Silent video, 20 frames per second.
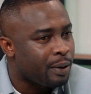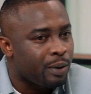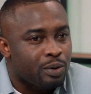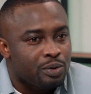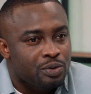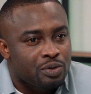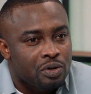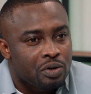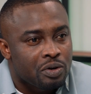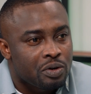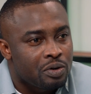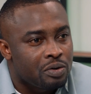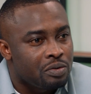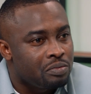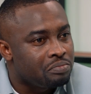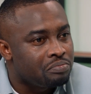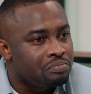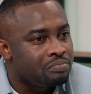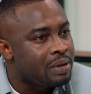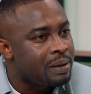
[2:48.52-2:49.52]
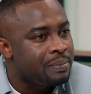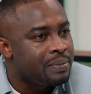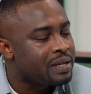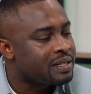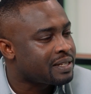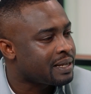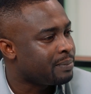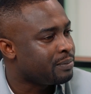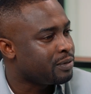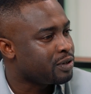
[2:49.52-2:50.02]
also maybe
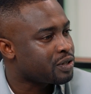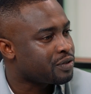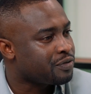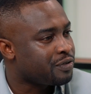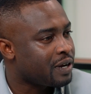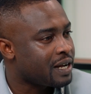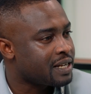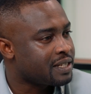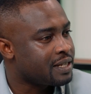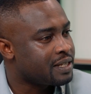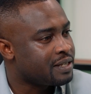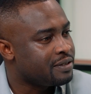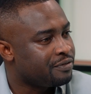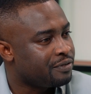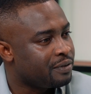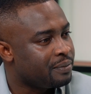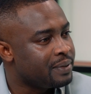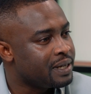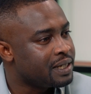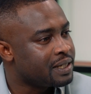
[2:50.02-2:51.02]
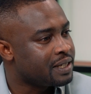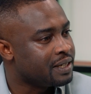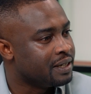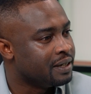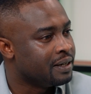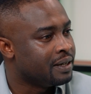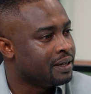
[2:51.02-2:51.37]
some useful asset information?